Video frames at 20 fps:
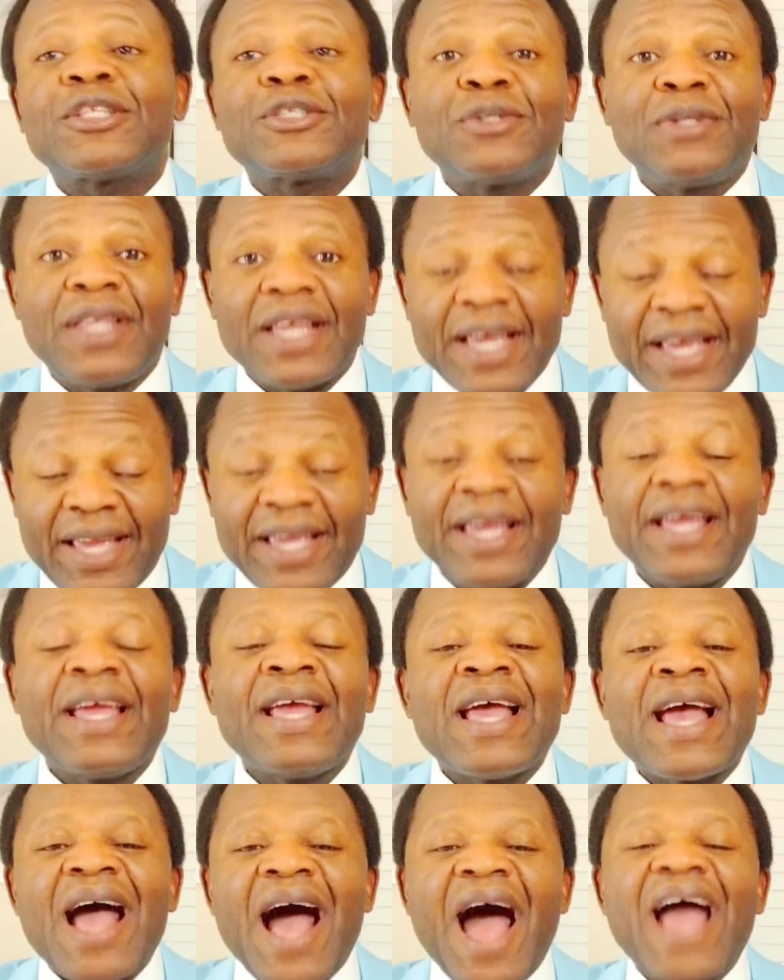Today,
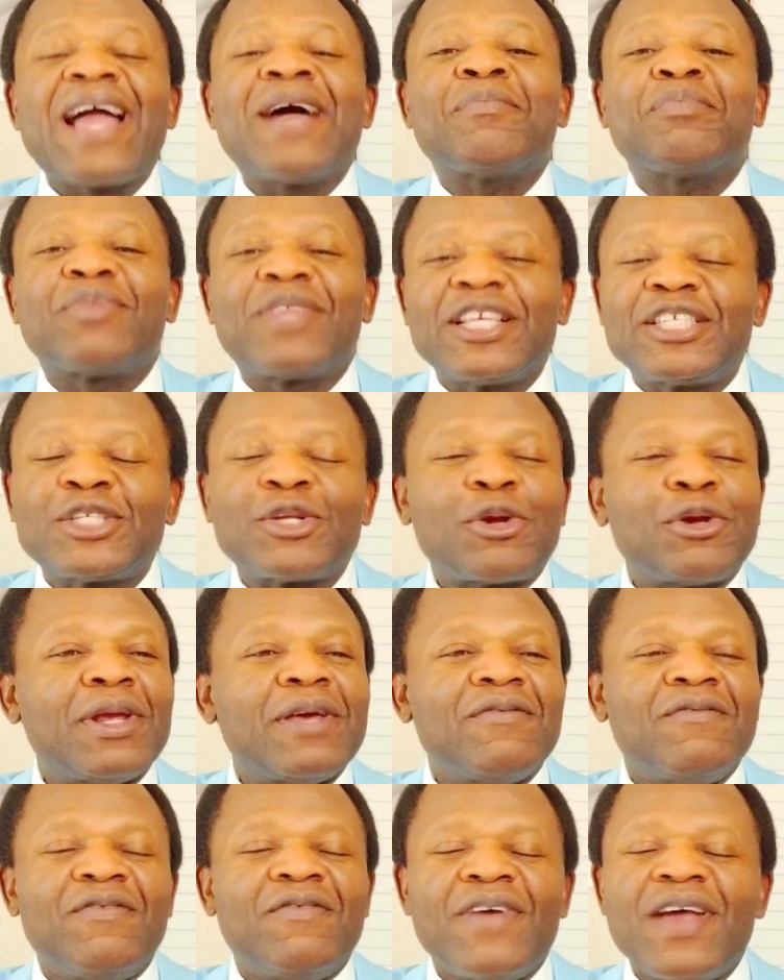I am teaching
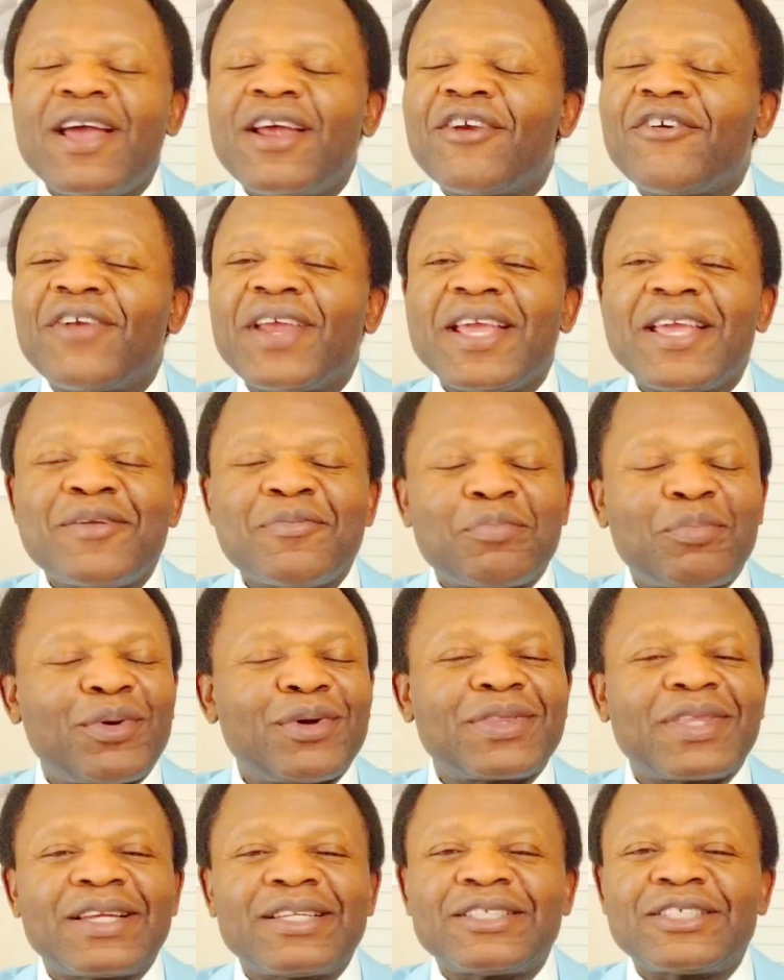on a very
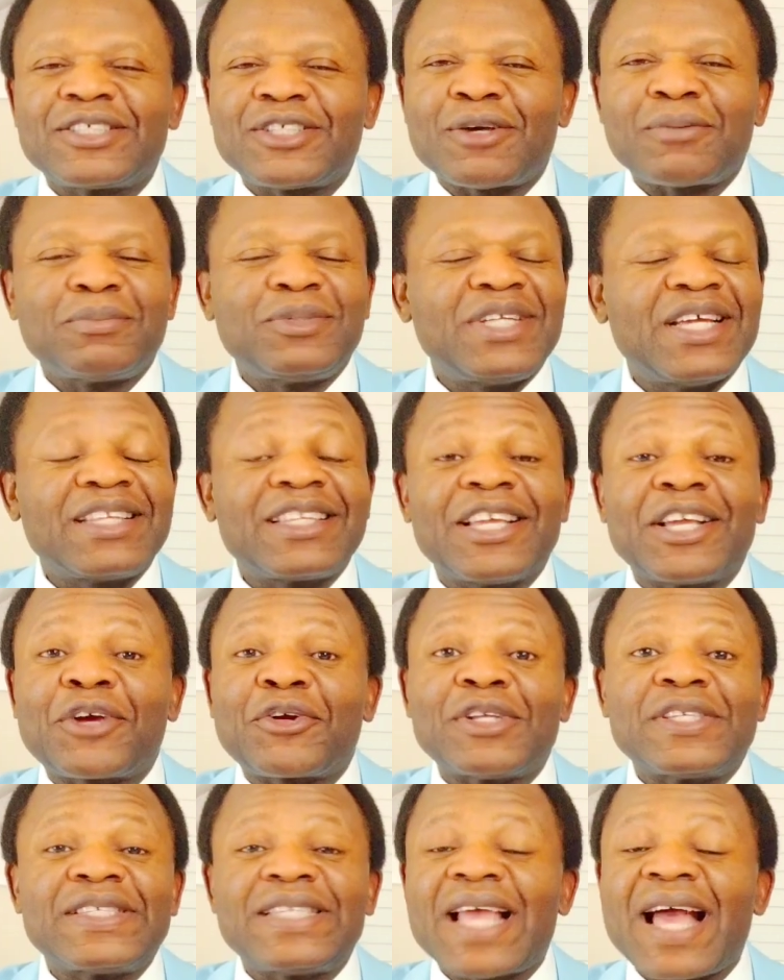important subject in
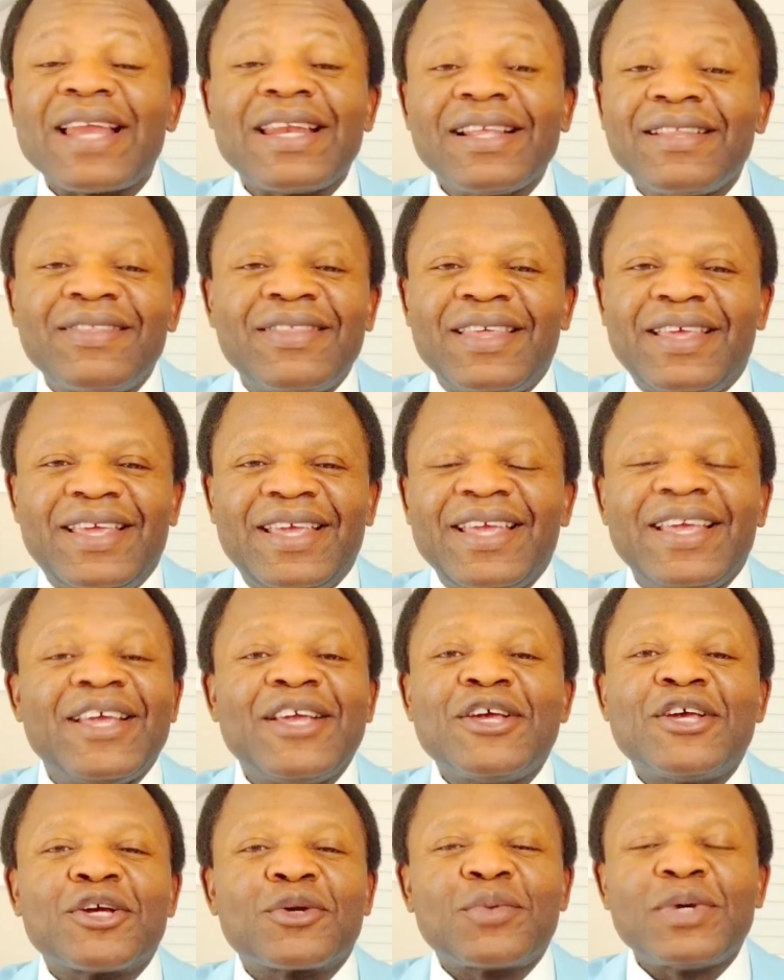
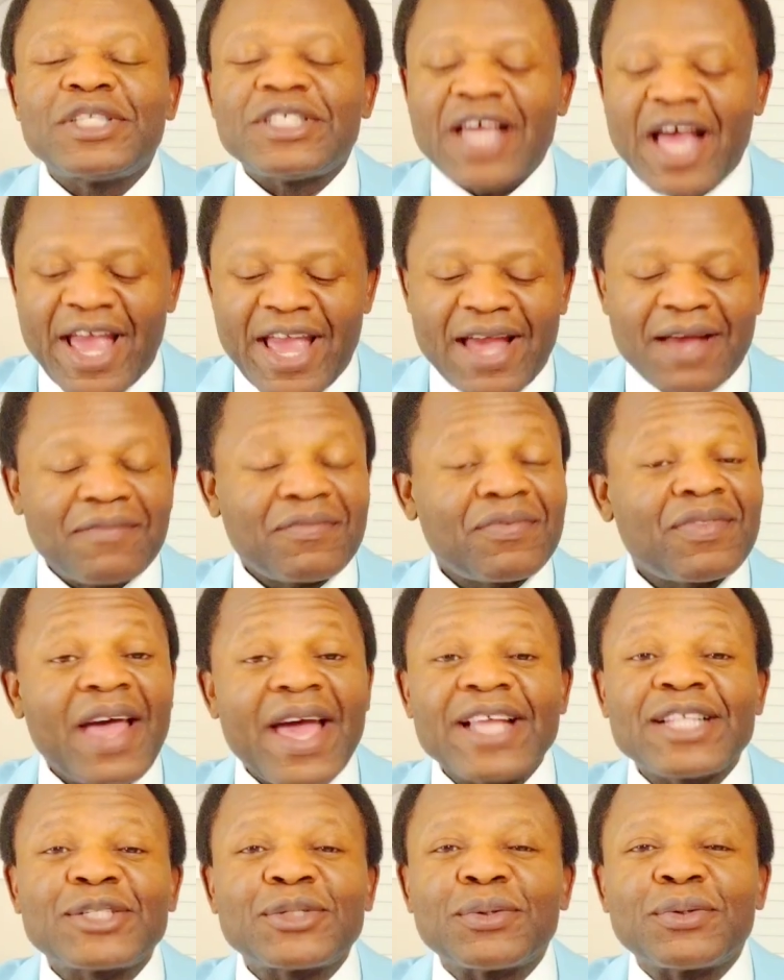Christianity, which I have
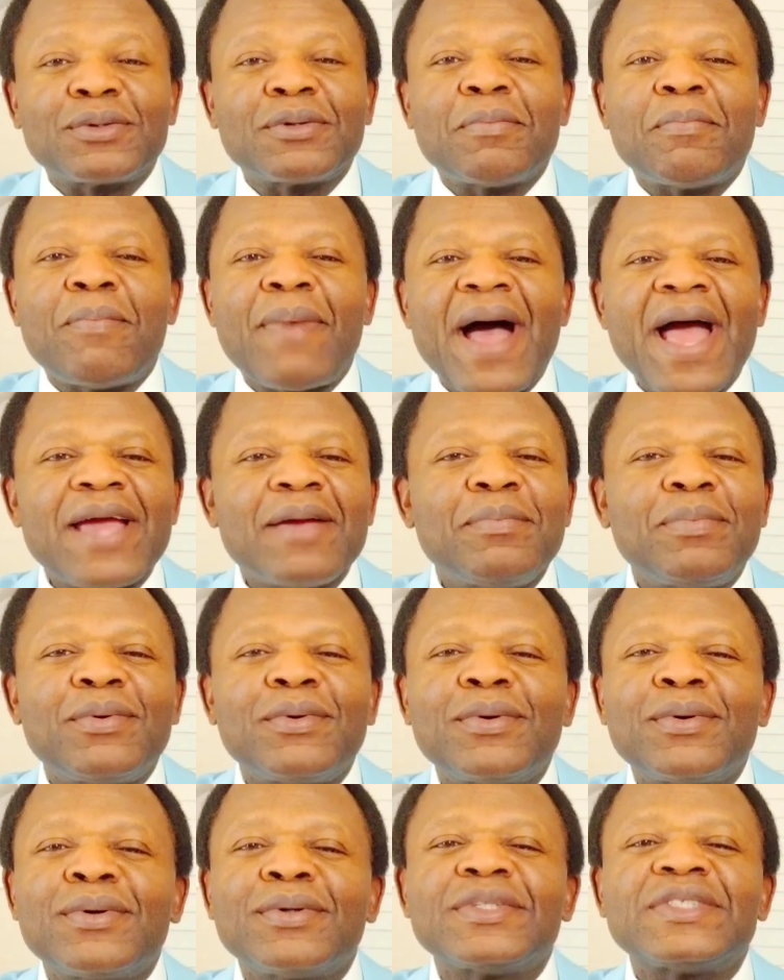titled
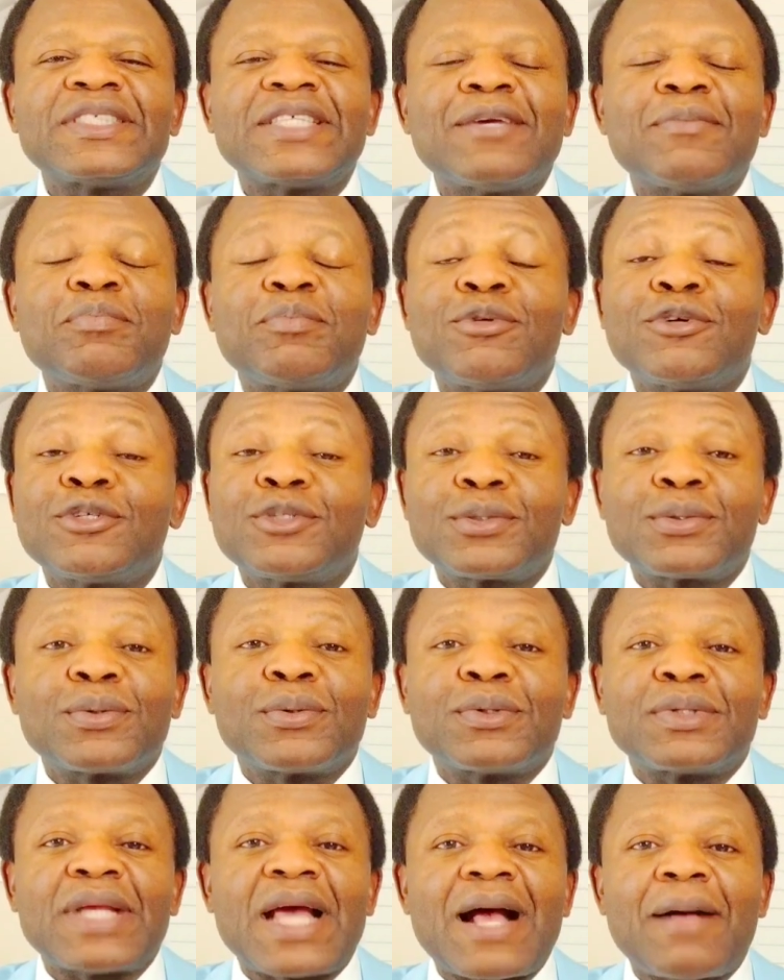Bible Simple
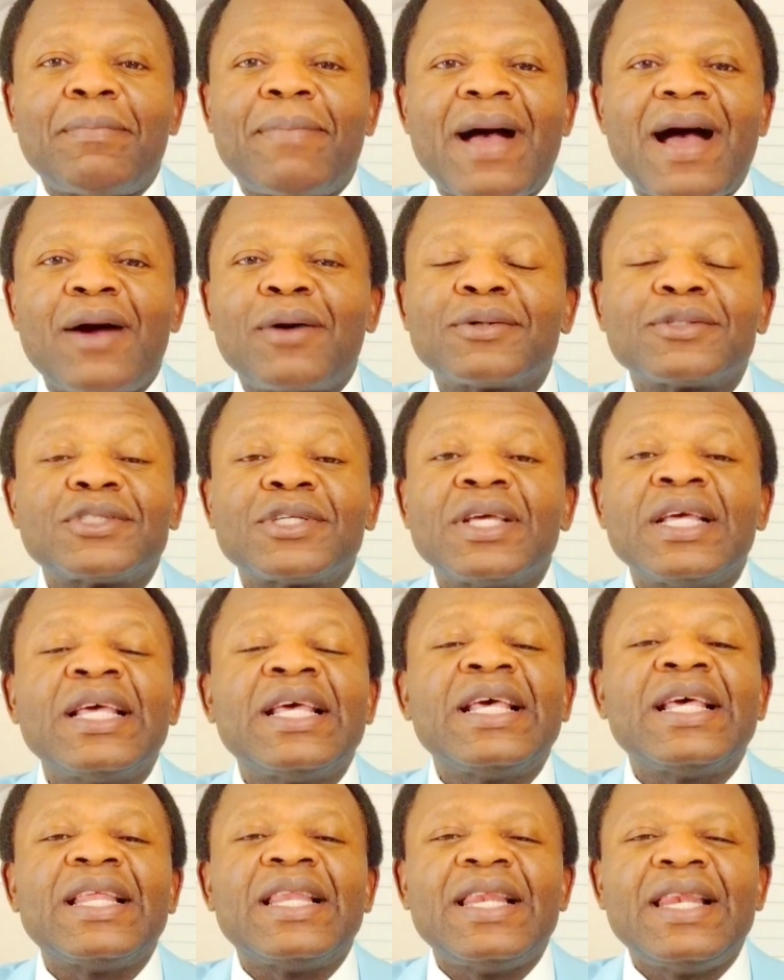Truth about
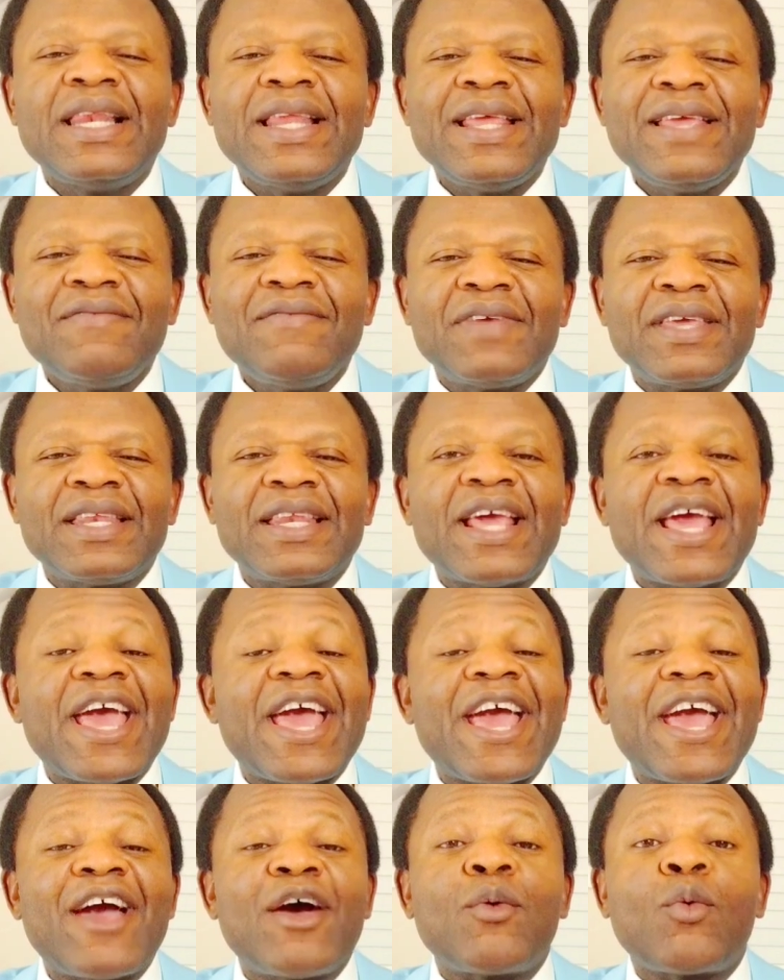living
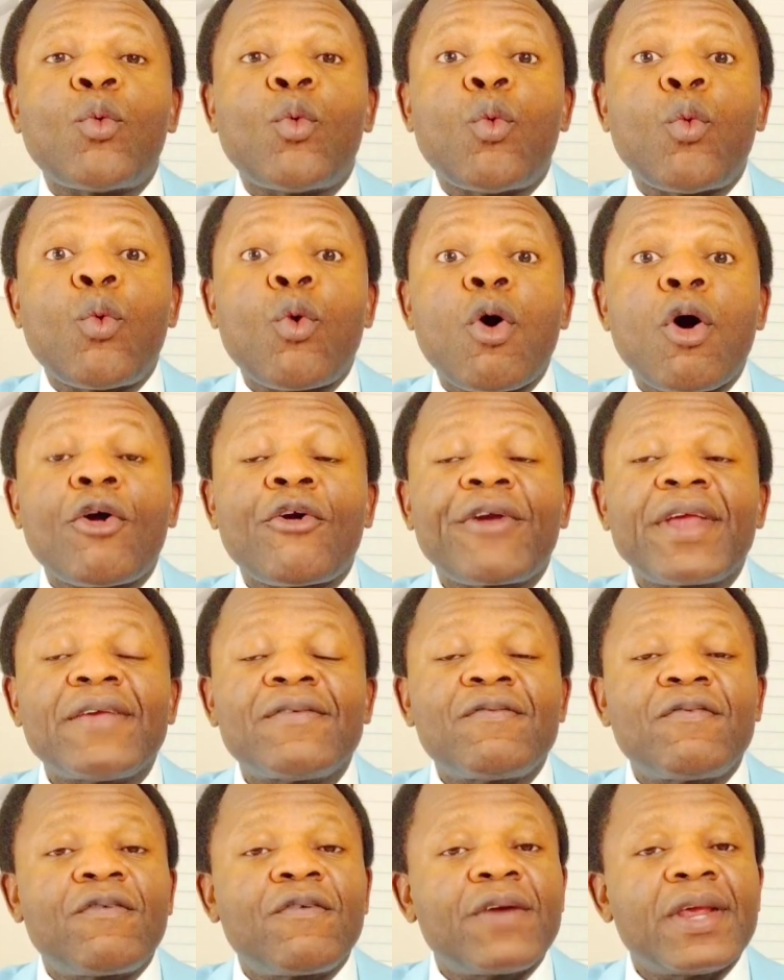a
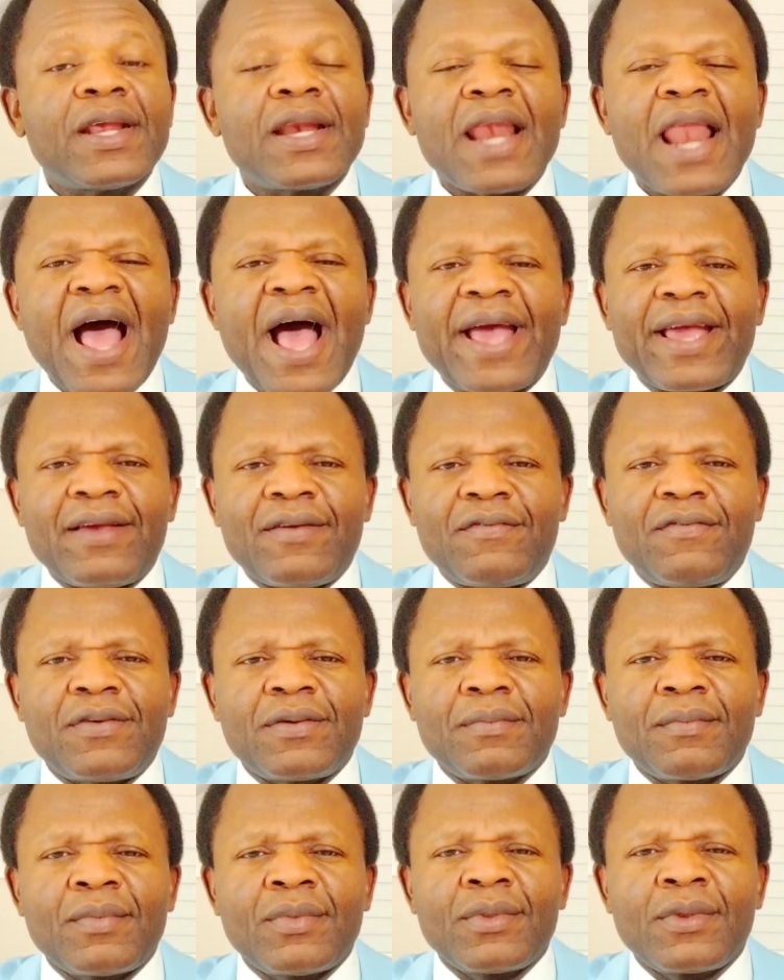worry-free
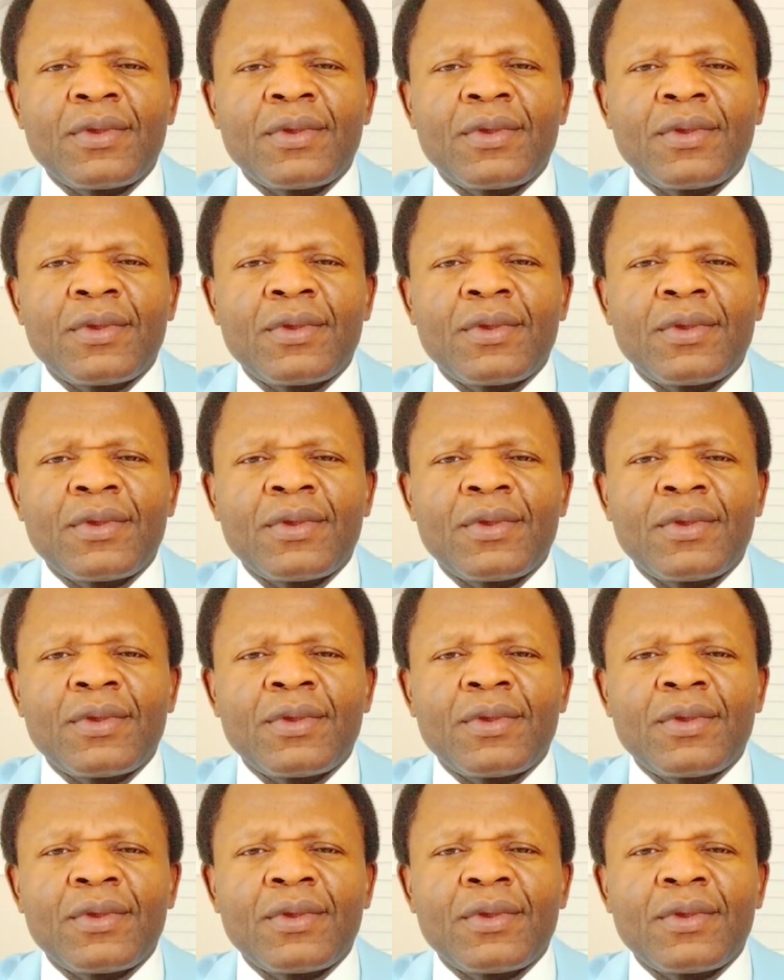life.